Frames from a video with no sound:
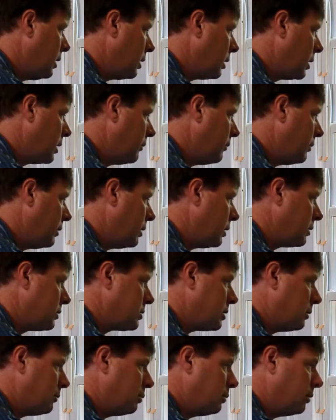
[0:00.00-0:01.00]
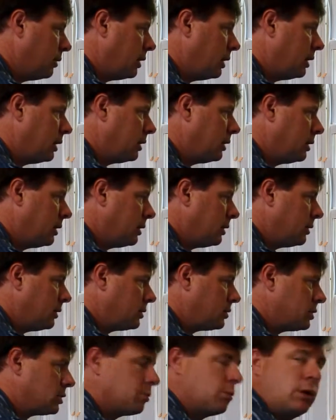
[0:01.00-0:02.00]
I'll give you an example here.
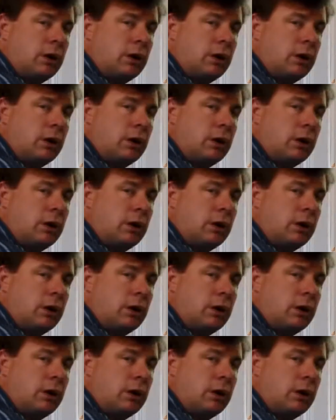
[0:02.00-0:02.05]
This is